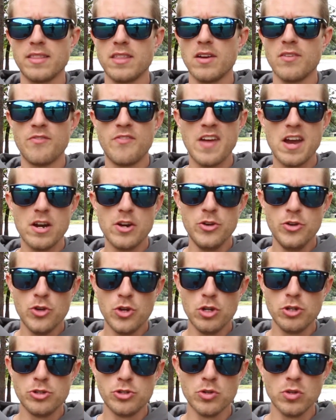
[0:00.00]
They're very
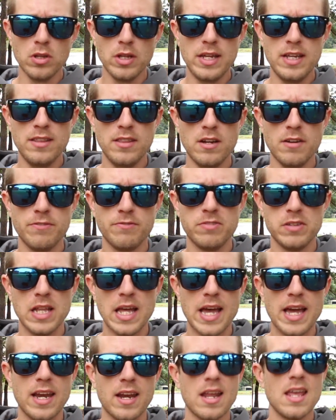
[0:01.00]
neutral in their
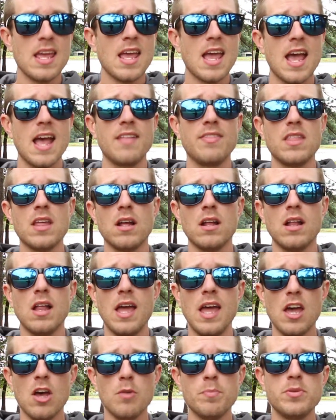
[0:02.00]
flight and they'll
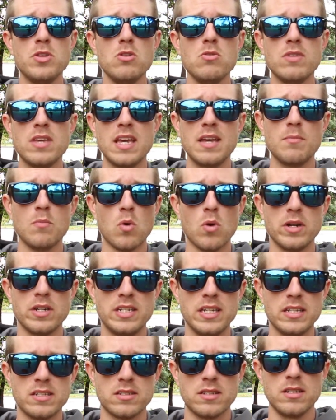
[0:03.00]
help you get more
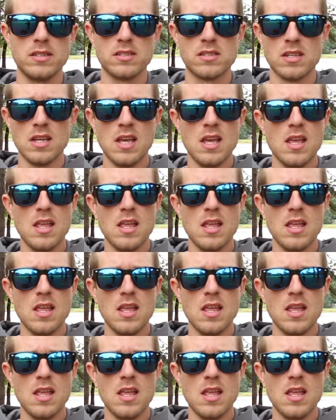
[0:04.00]
distance.